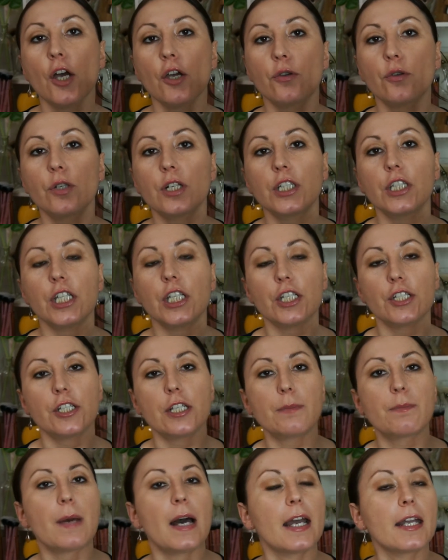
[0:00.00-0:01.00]
You can
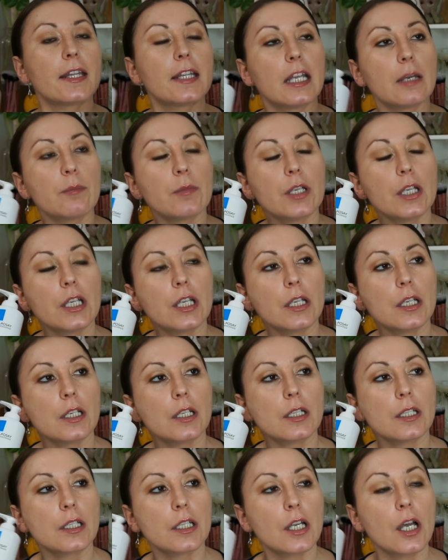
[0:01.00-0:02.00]
easily buy them
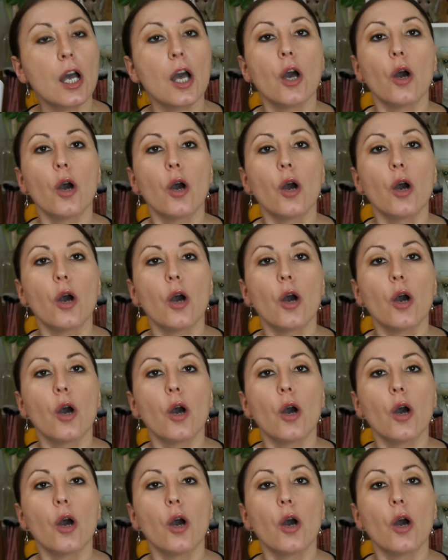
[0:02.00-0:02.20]
in